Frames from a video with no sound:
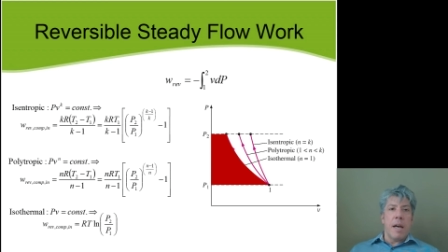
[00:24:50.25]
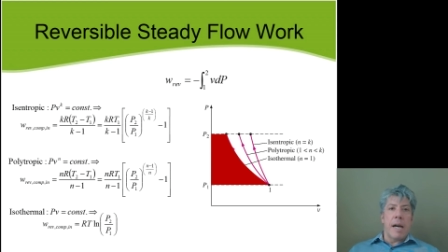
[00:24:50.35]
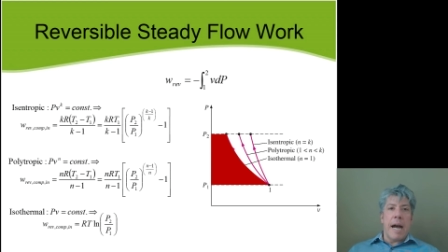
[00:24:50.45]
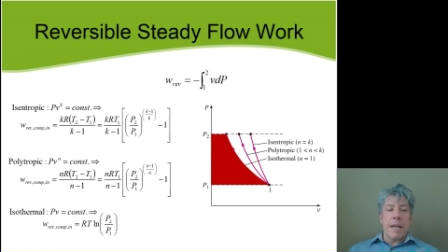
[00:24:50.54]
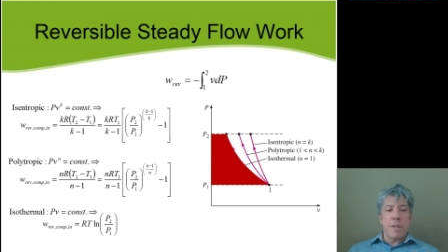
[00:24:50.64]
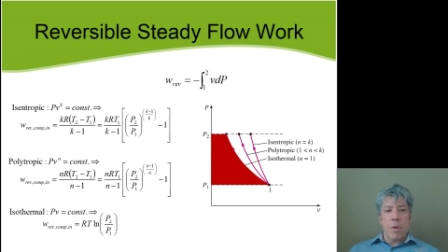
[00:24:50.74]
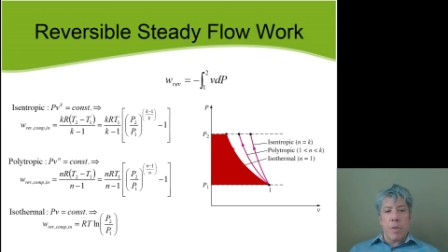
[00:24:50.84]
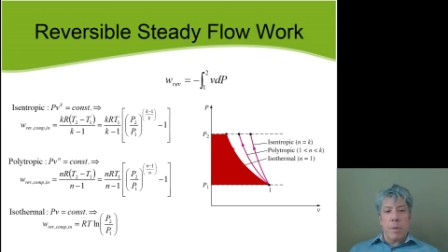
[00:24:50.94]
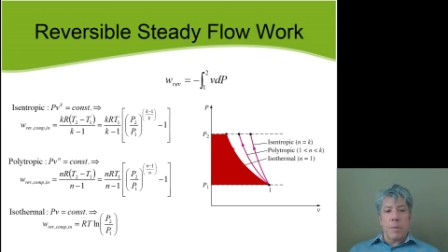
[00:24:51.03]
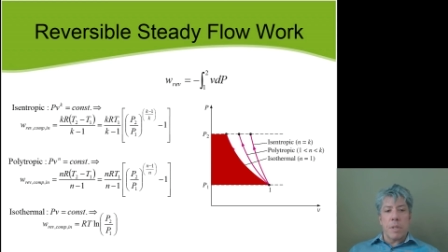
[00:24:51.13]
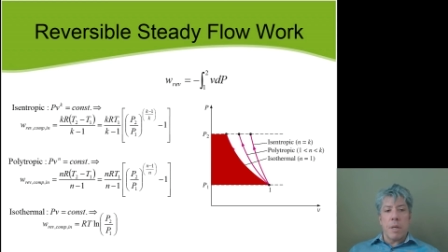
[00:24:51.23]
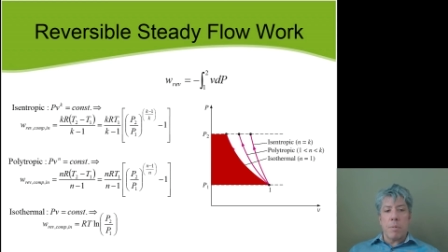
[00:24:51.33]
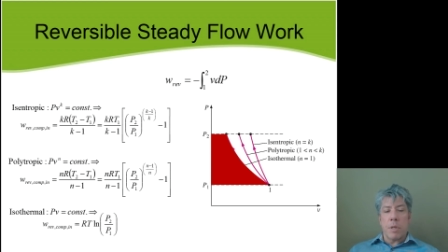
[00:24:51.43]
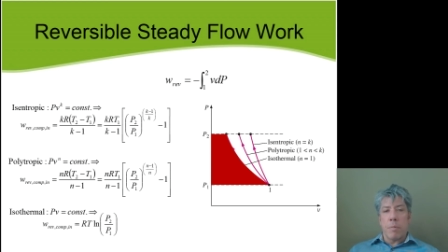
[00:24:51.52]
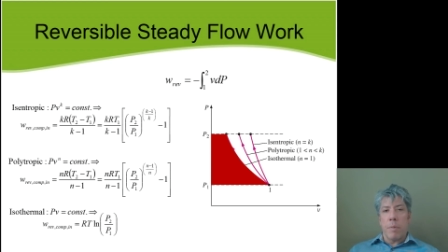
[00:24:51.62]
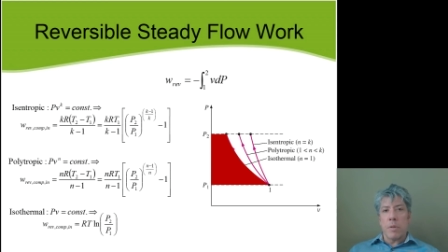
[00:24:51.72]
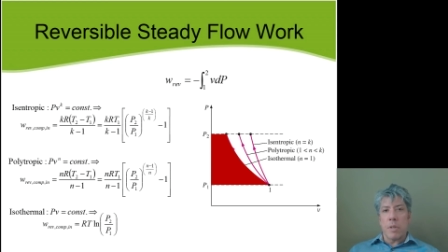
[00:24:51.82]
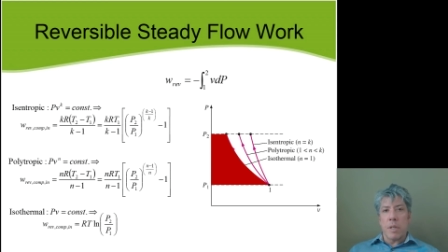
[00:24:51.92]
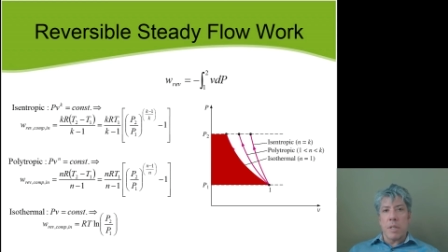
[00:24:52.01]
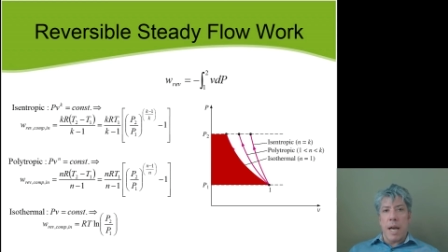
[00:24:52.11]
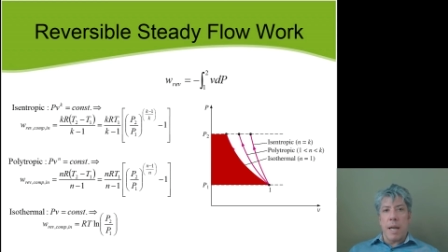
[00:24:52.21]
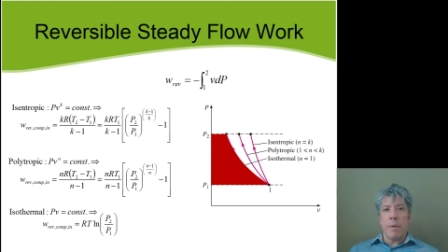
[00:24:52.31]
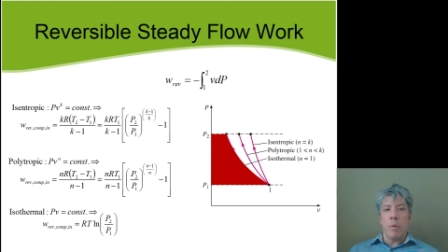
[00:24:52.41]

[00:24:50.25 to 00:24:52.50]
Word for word: uh, isothermal temperature most of the time.